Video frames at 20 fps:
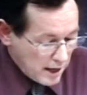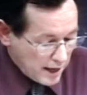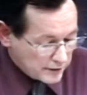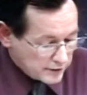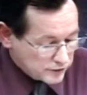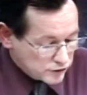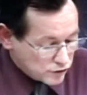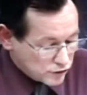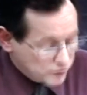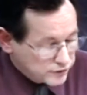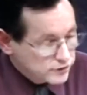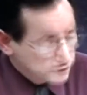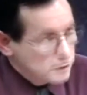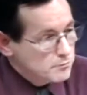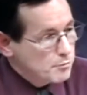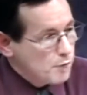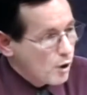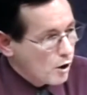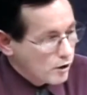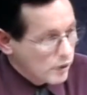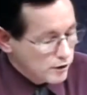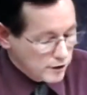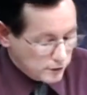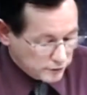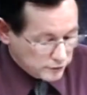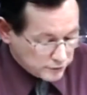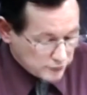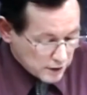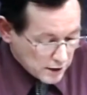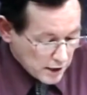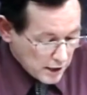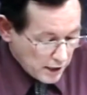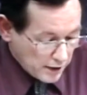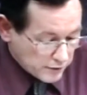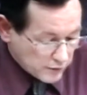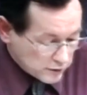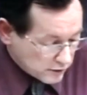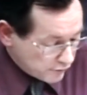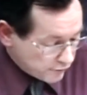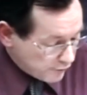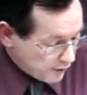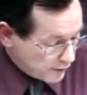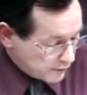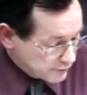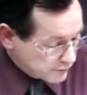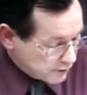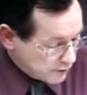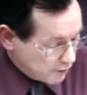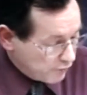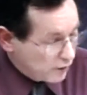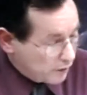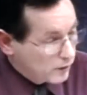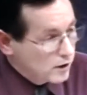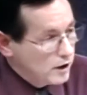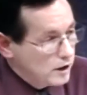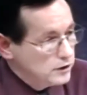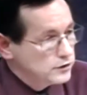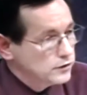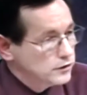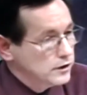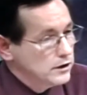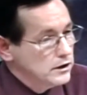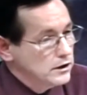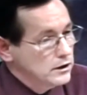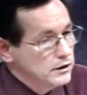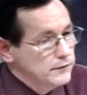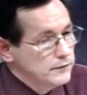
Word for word: as trusted partners in the defense of our country,